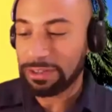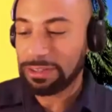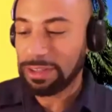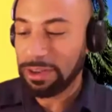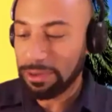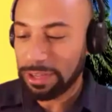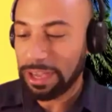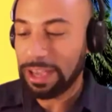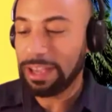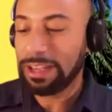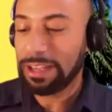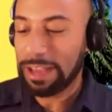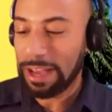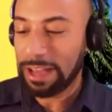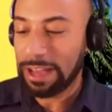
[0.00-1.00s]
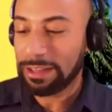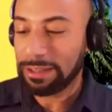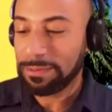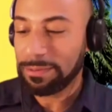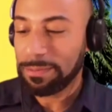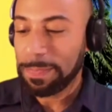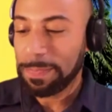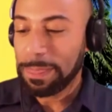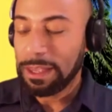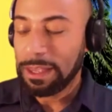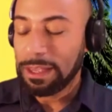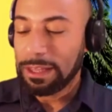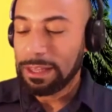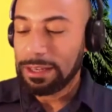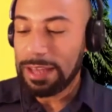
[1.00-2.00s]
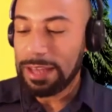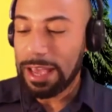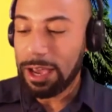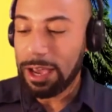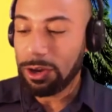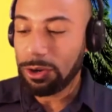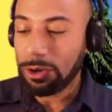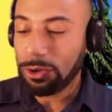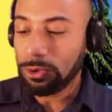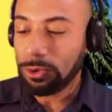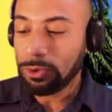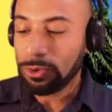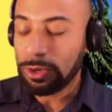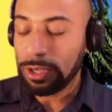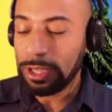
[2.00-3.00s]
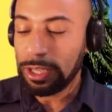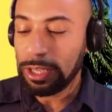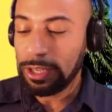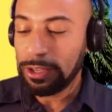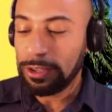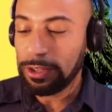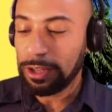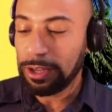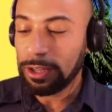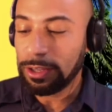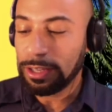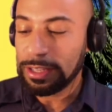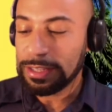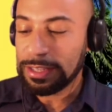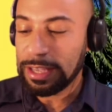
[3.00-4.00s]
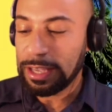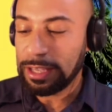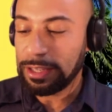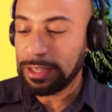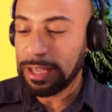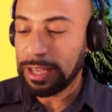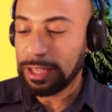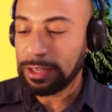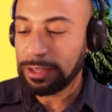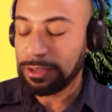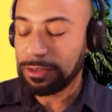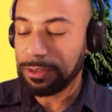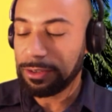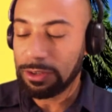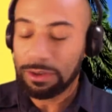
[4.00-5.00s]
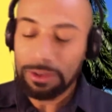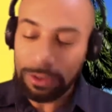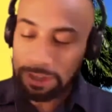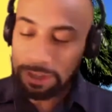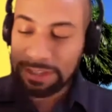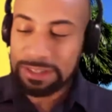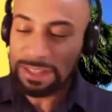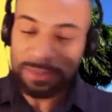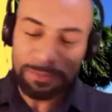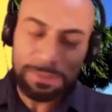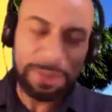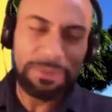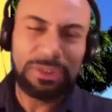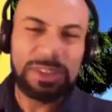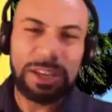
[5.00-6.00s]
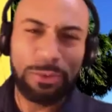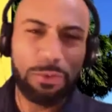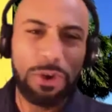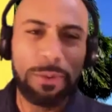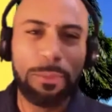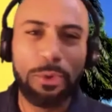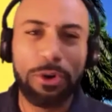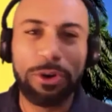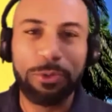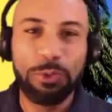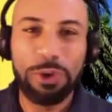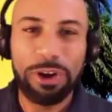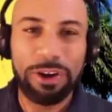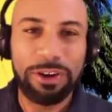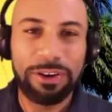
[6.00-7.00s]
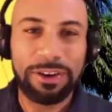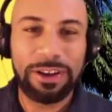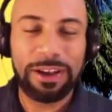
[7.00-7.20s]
Okay, got it. Now, let's say that, maybe take one more word.